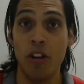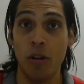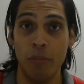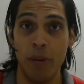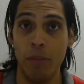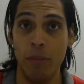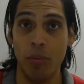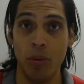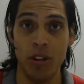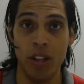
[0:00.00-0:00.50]

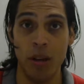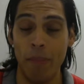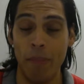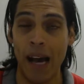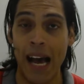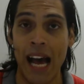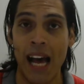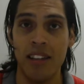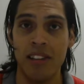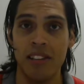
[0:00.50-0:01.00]
people in the
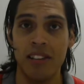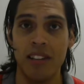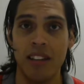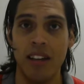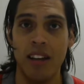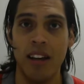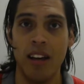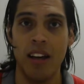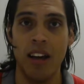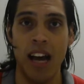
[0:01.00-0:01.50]
past
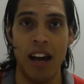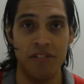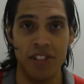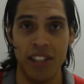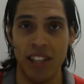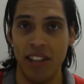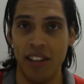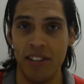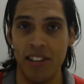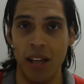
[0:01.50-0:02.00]
have
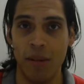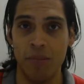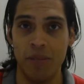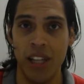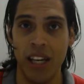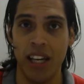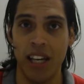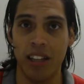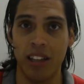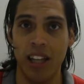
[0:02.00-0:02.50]
said the same
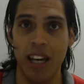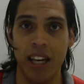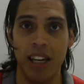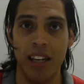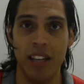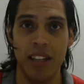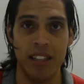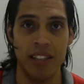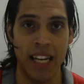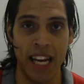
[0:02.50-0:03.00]
thing.
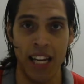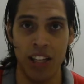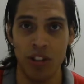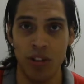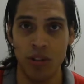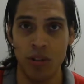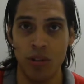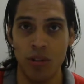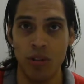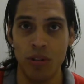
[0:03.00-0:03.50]
Like
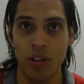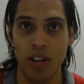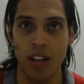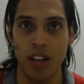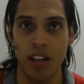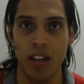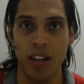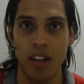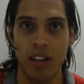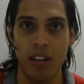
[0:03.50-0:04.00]
Daniel,
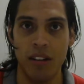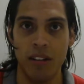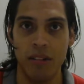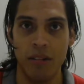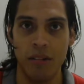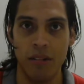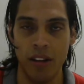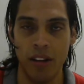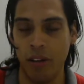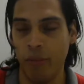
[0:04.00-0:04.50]

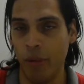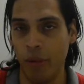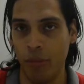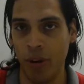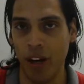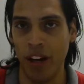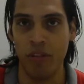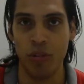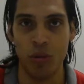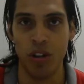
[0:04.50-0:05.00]
I
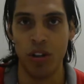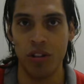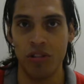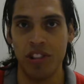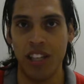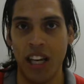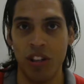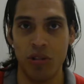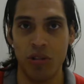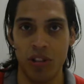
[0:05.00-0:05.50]
remember everyone knows
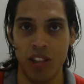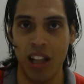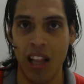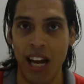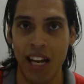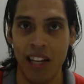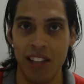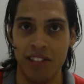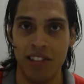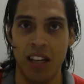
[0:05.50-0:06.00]
Daniel in the
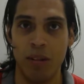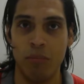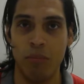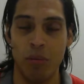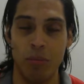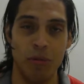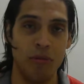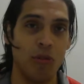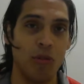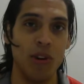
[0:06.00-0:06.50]
lion's den,
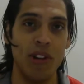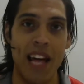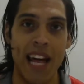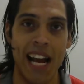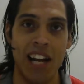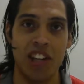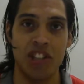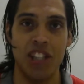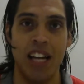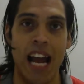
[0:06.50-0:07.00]
but before that
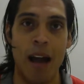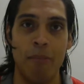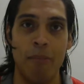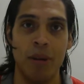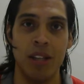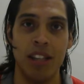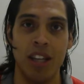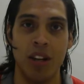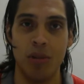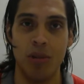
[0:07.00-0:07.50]
actually
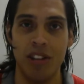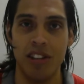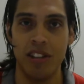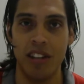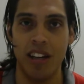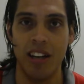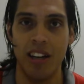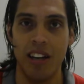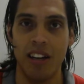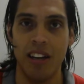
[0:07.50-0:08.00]
happened, there was
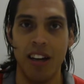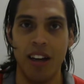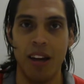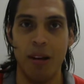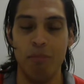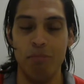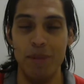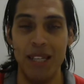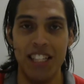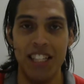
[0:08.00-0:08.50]

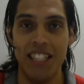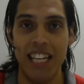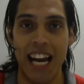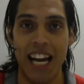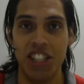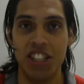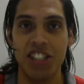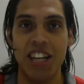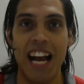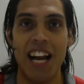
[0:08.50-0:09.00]

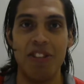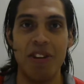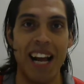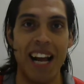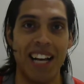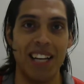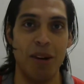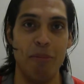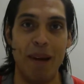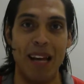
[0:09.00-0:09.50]
Meshach,
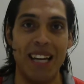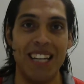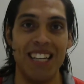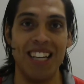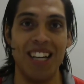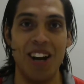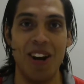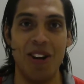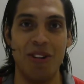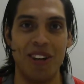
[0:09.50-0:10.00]
Shadrach, and
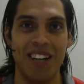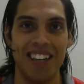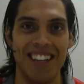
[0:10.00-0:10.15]
Abednego.